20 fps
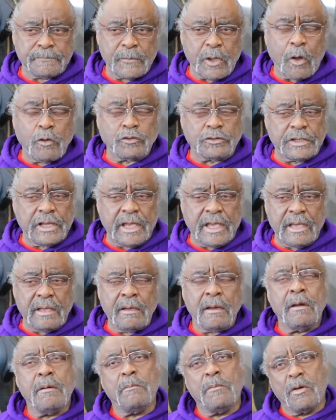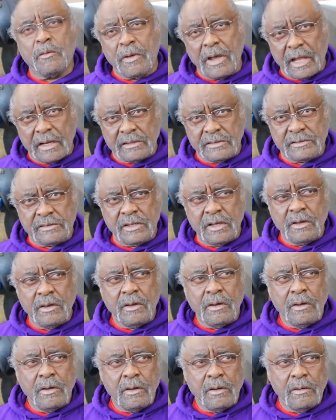Jose Morales,
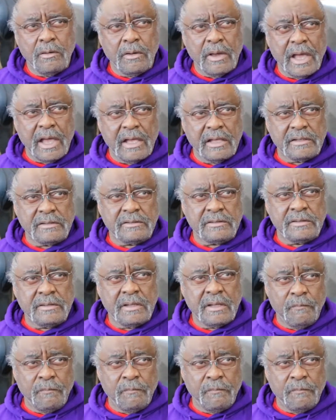who has